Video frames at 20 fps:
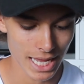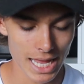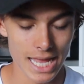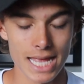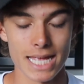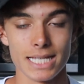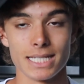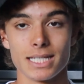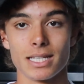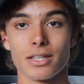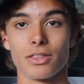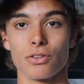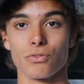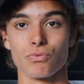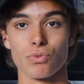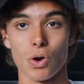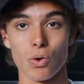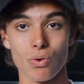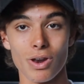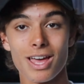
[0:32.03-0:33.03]
is the
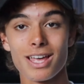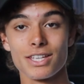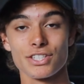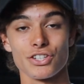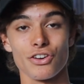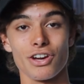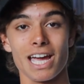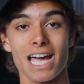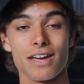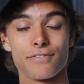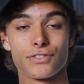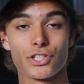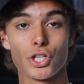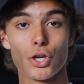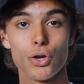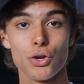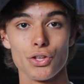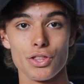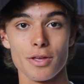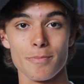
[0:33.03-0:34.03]
roller. So I have
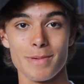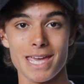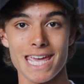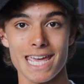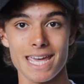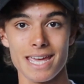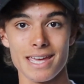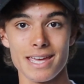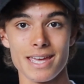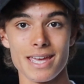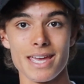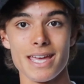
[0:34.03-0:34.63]
two of them here.